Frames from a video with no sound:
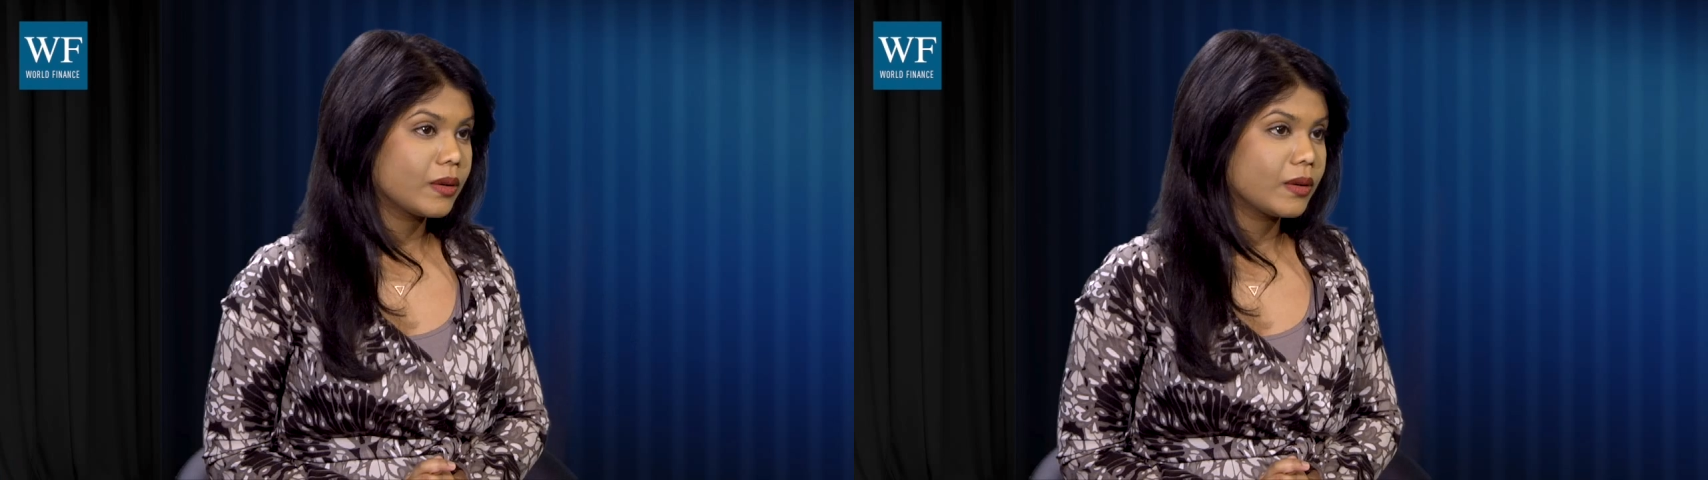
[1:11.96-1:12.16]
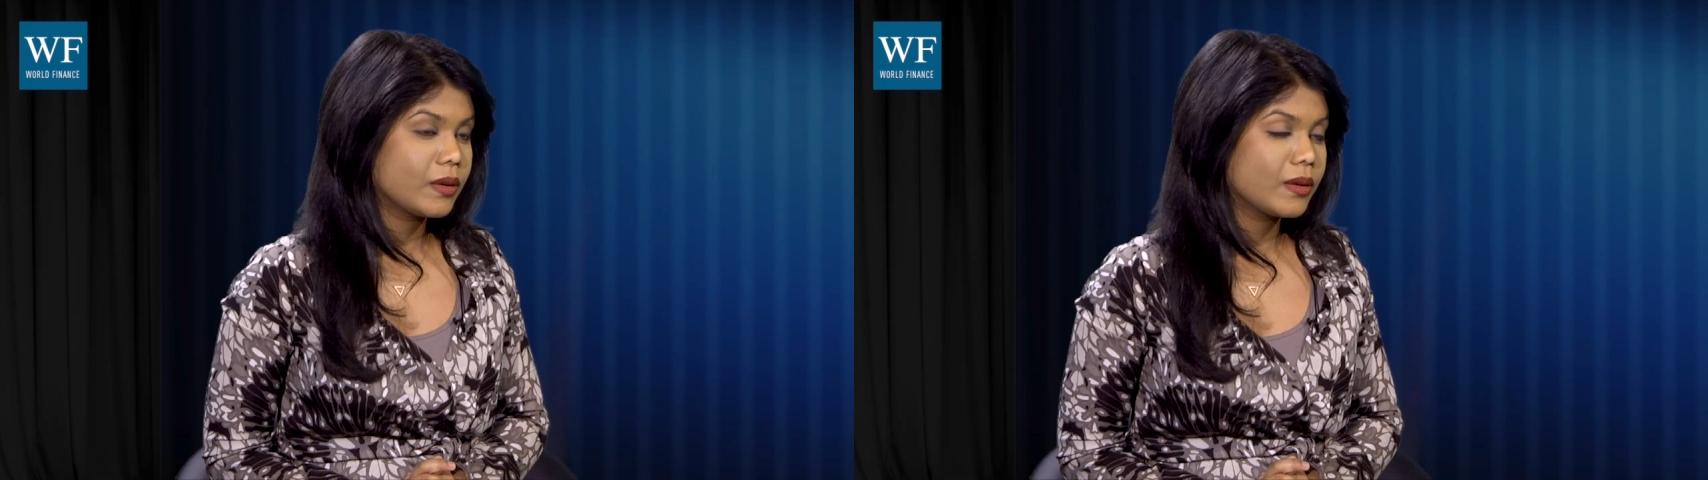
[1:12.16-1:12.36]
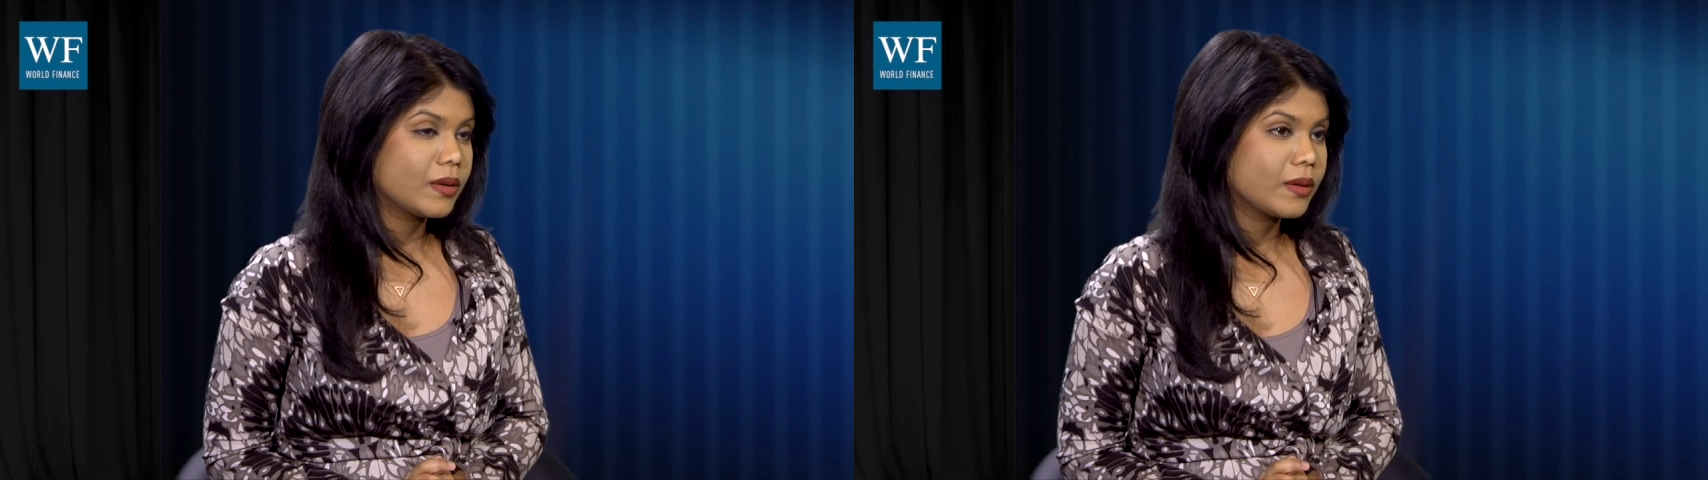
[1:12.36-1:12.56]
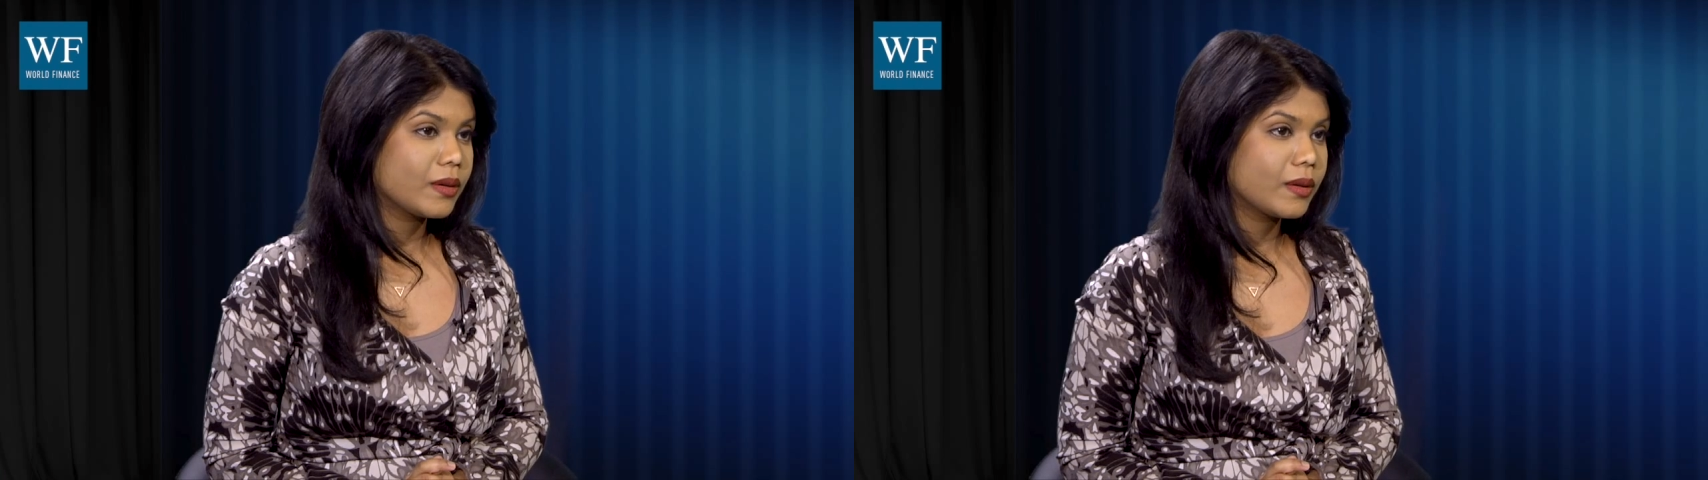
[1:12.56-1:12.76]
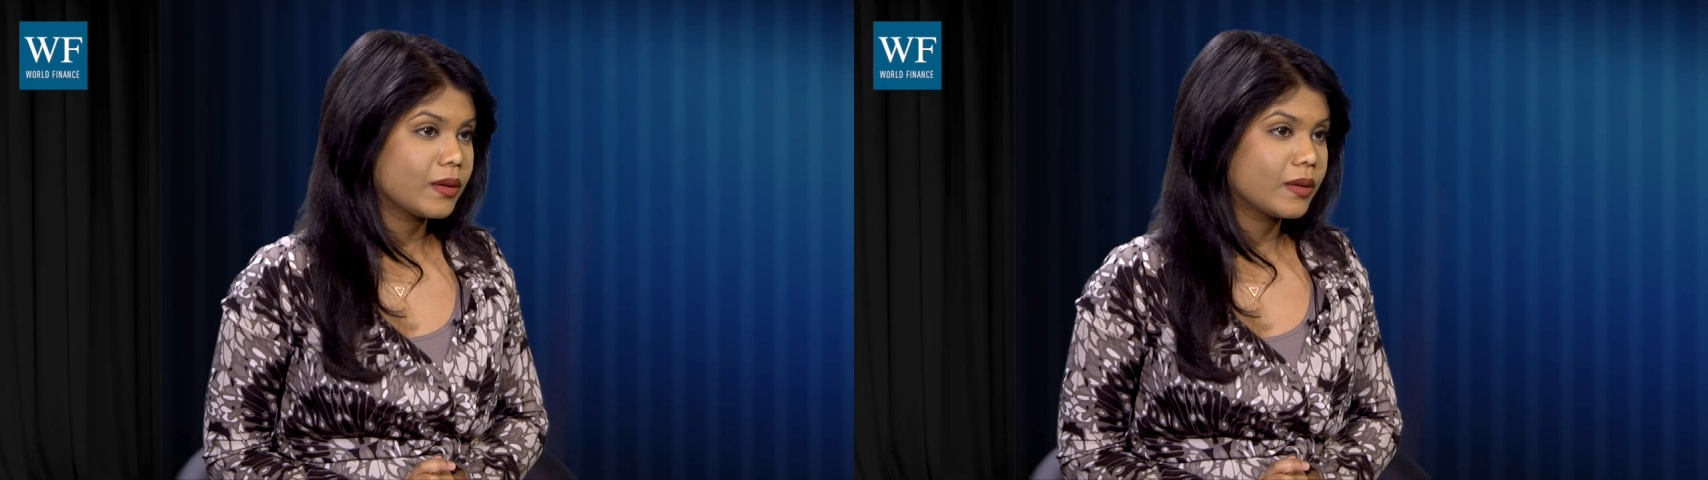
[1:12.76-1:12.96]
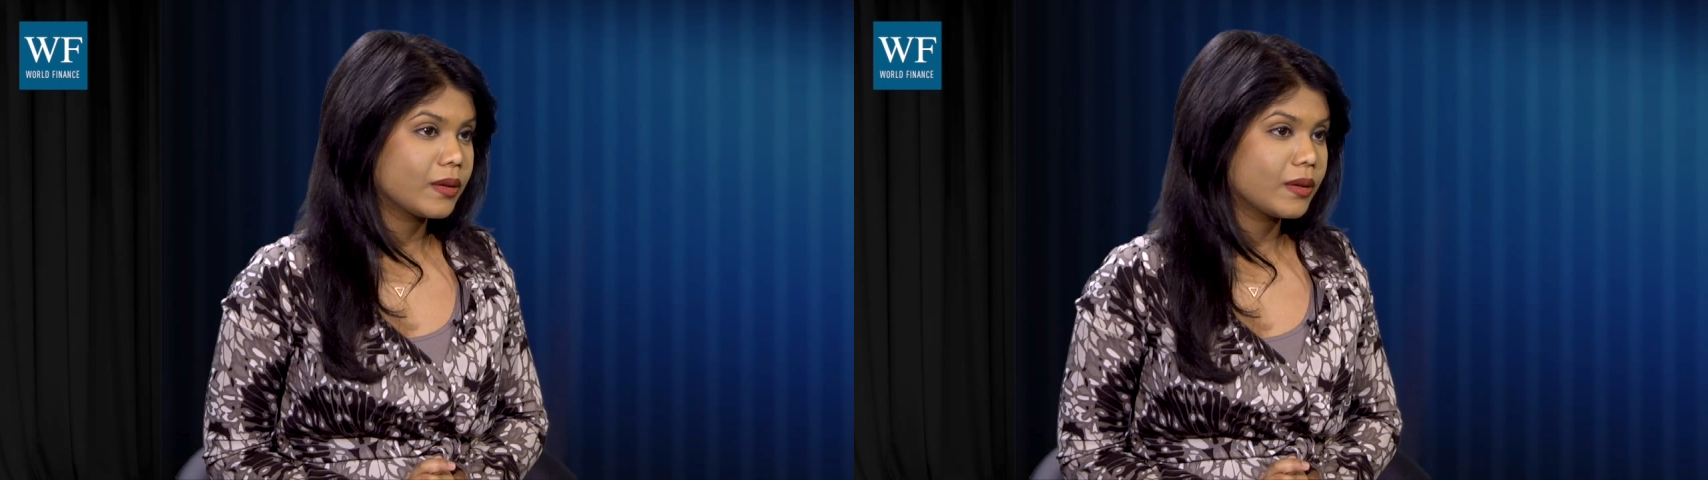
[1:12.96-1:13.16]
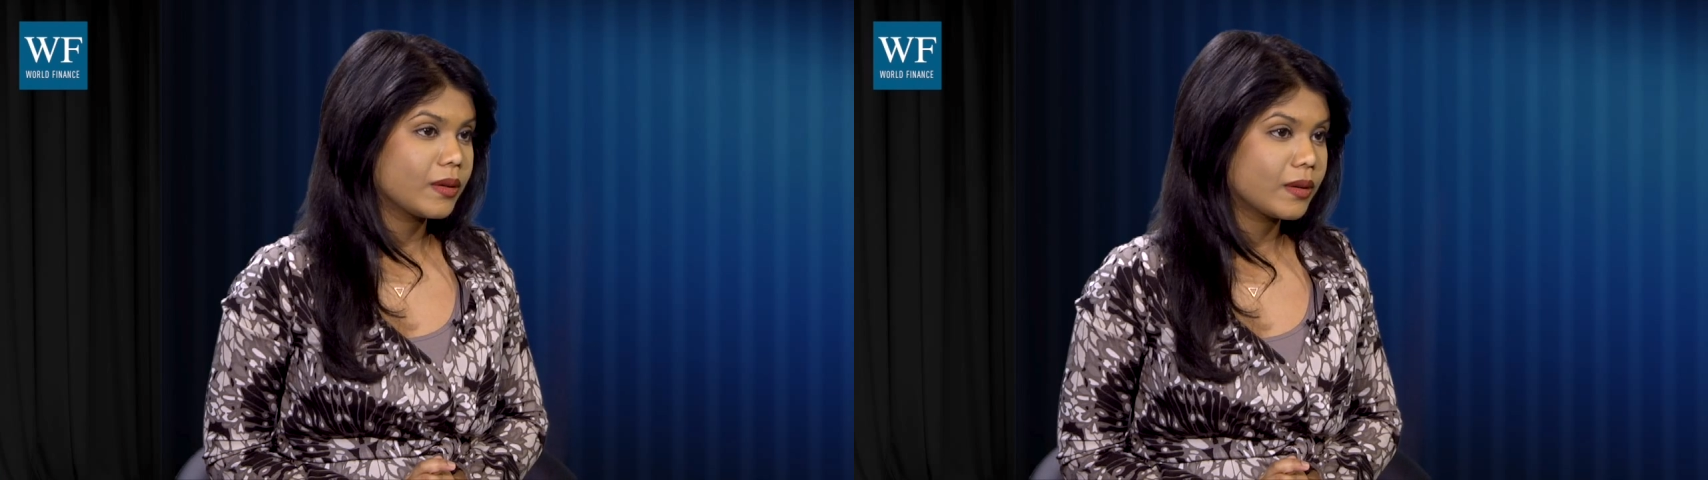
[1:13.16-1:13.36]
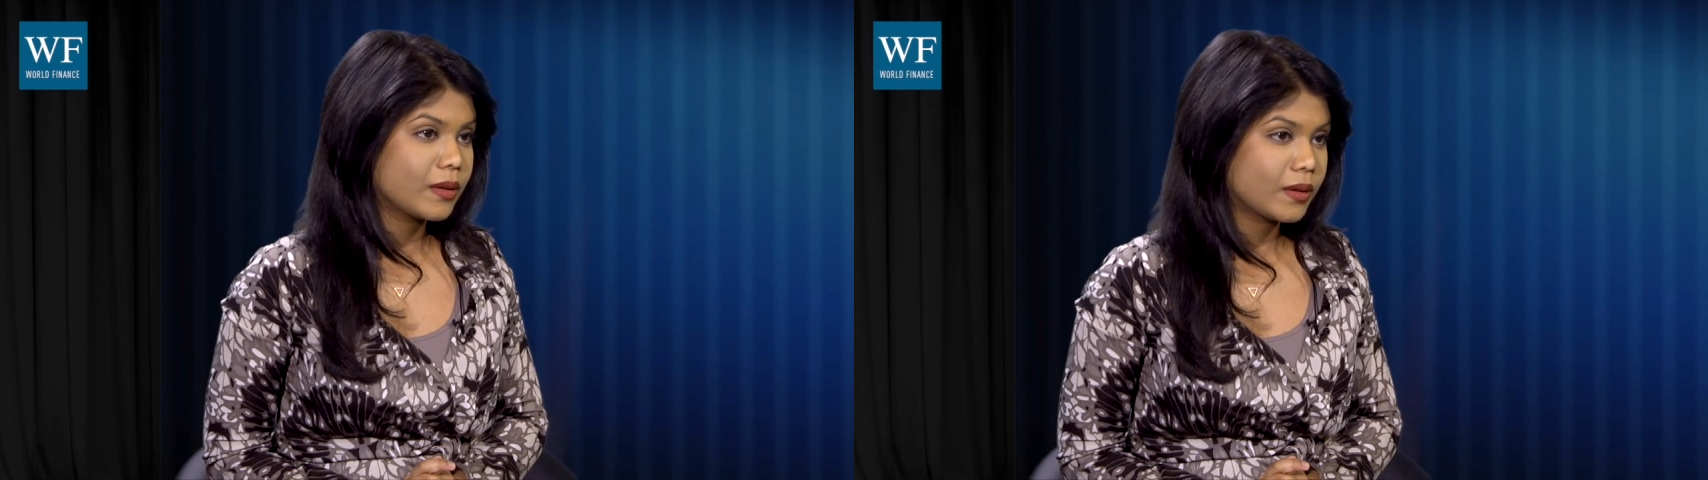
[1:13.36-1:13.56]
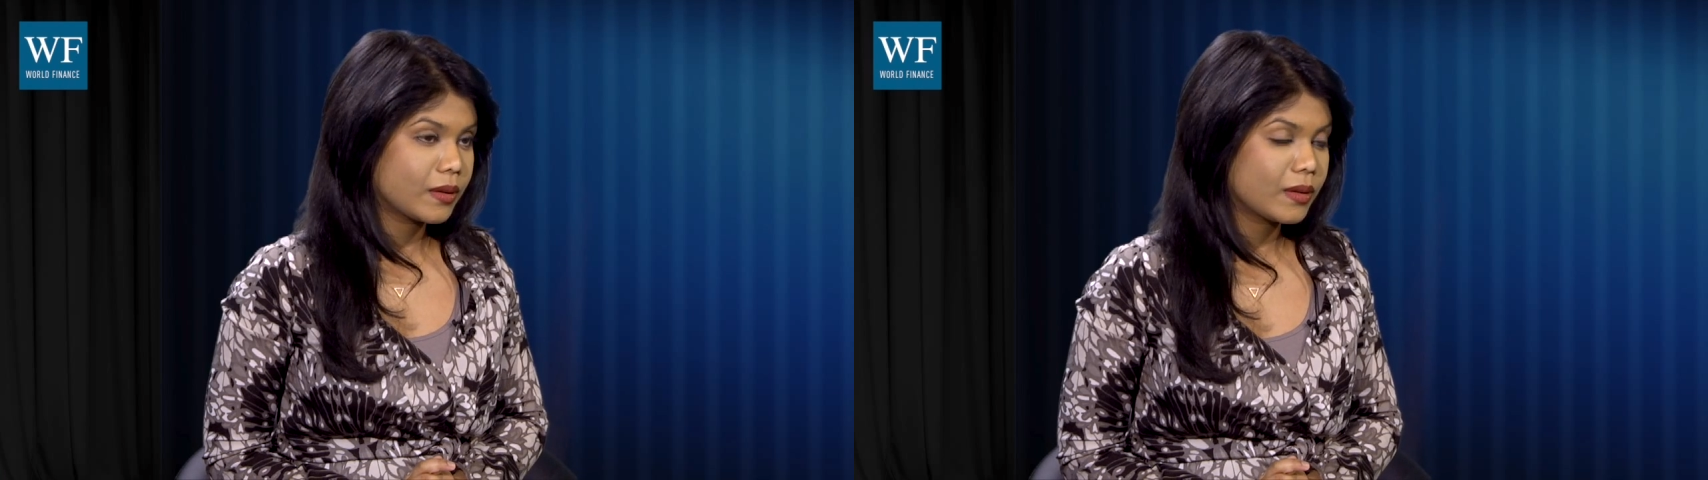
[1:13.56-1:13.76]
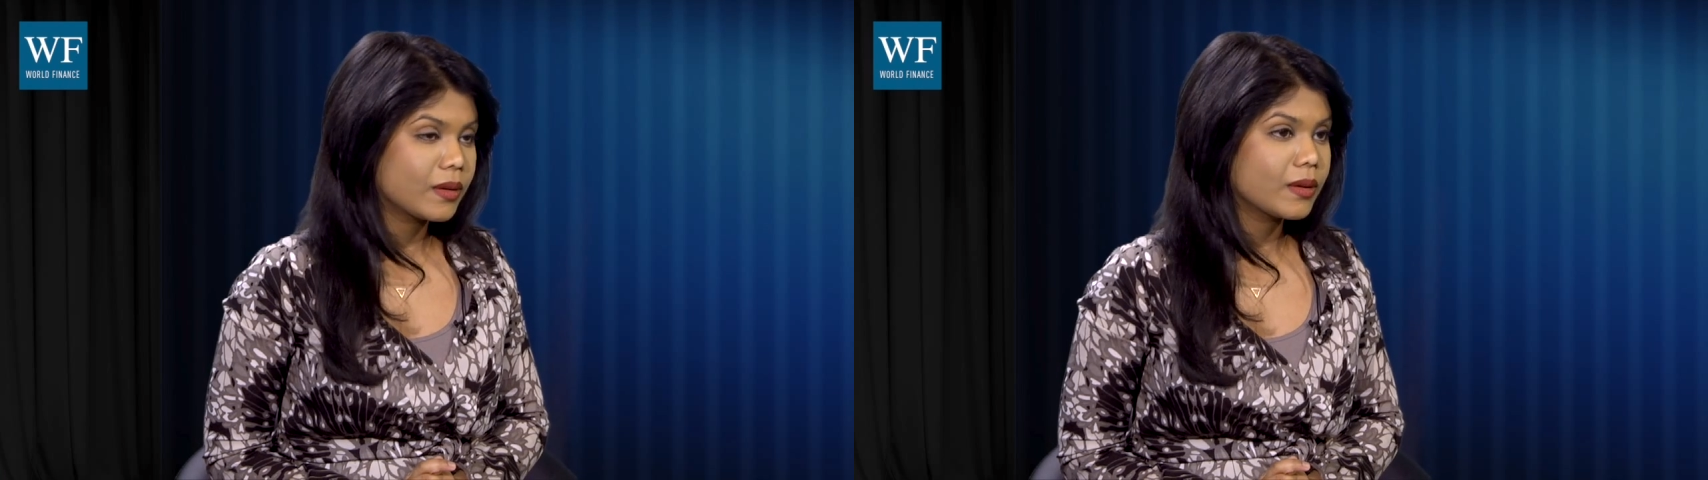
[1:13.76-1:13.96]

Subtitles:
it is driving prices down,